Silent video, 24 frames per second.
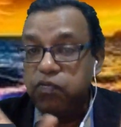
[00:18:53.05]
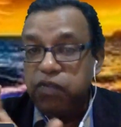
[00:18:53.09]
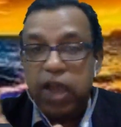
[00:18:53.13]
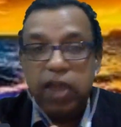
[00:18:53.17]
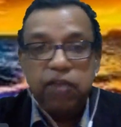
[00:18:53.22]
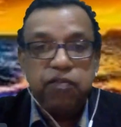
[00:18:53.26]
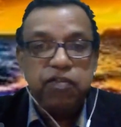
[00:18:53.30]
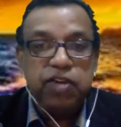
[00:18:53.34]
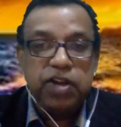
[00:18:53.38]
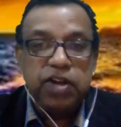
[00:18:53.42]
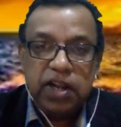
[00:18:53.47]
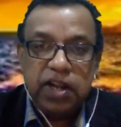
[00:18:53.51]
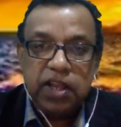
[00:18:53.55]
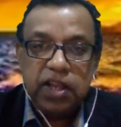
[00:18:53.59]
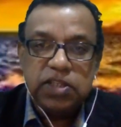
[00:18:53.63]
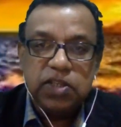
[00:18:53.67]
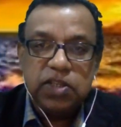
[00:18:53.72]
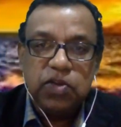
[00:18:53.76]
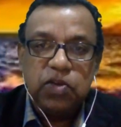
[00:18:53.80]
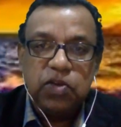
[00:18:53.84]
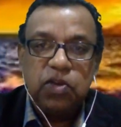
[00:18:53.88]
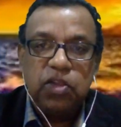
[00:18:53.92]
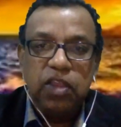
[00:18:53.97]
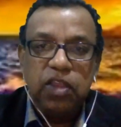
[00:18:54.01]
500 years
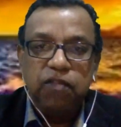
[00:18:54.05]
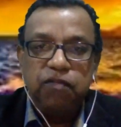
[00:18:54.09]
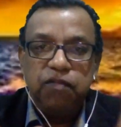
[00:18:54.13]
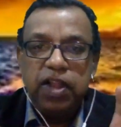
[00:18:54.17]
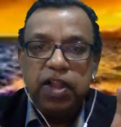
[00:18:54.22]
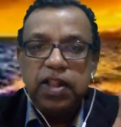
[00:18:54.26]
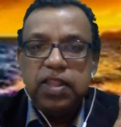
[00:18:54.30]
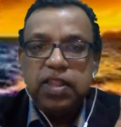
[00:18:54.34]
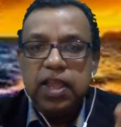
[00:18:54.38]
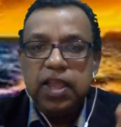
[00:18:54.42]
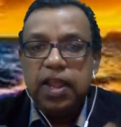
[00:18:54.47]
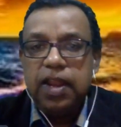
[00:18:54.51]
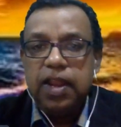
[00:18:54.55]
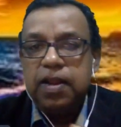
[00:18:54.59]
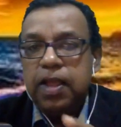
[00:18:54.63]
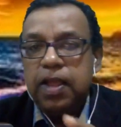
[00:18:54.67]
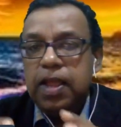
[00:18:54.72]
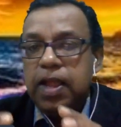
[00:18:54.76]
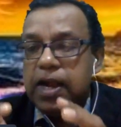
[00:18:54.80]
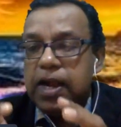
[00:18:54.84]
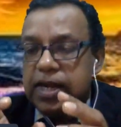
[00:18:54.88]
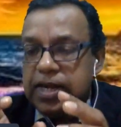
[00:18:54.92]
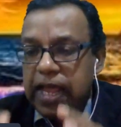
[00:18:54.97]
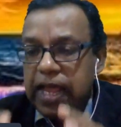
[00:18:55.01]
ago they felt that
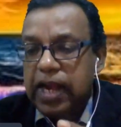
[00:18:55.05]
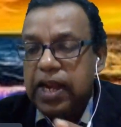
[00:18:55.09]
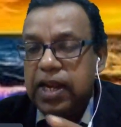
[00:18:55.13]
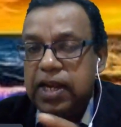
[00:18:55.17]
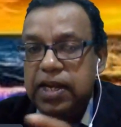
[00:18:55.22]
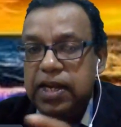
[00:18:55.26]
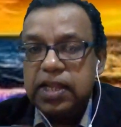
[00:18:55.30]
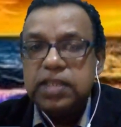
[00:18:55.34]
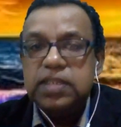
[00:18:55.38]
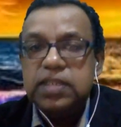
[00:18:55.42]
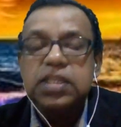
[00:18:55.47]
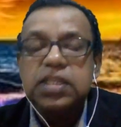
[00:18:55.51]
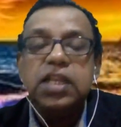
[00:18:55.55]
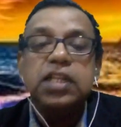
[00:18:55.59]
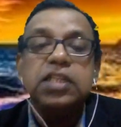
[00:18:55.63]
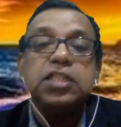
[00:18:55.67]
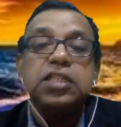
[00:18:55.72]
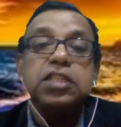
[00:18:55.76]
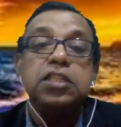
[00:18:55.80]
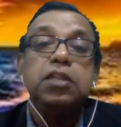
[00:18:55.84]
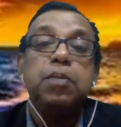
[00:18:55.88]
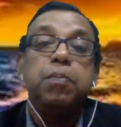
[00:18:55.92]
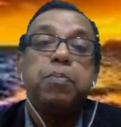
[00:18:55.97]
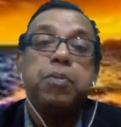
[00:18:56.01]
talent and
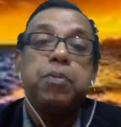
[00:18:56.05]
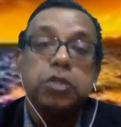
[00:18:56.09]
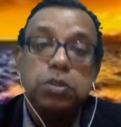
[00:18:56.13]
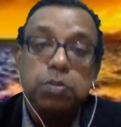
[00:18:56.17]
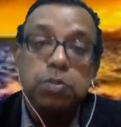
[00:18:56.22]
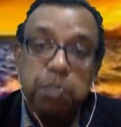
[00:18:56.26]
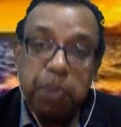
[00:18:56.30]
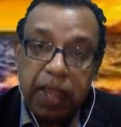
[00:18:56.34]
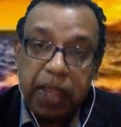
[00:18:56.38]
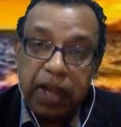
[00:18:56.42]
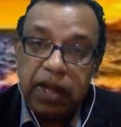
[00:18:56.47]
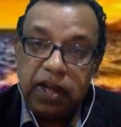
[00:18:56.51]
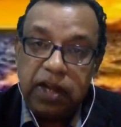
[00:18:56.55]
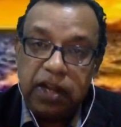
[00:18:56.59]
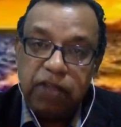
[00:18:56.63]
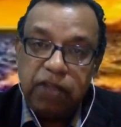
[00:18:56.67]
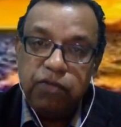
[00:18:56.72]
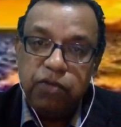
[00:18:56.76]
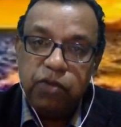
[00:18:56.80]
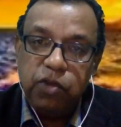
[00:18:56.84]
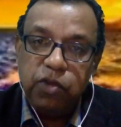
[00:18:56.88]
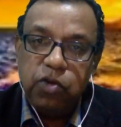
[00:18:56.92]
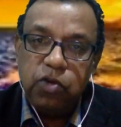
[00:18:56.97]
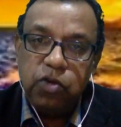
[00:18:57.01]
skills is a prosperity
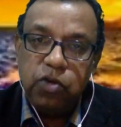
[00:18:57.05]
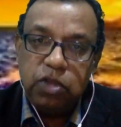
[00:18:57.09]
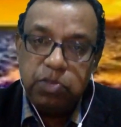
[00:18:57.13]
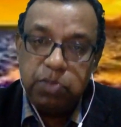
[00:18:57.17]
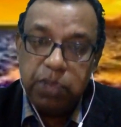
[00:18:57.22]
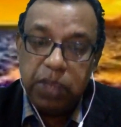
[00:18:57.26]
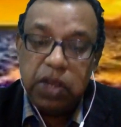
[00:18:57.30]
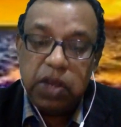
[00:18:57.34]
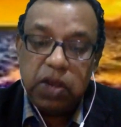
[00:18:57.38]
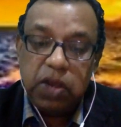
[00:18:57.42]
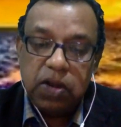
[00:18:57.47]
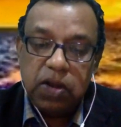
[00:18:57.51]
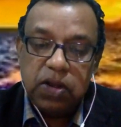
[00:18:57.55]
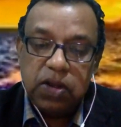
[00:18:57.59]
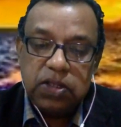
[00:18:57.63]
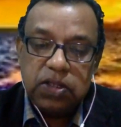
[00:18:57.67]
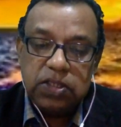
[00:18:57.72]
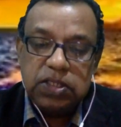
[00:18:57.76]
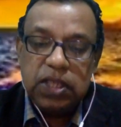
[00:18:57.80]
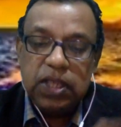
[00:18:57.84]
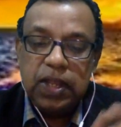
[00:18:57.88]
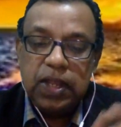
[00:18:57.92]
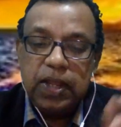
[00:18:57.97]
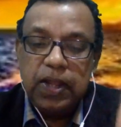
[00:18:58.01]
for you is
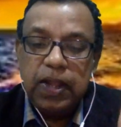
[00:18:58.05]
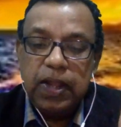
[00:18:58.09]
because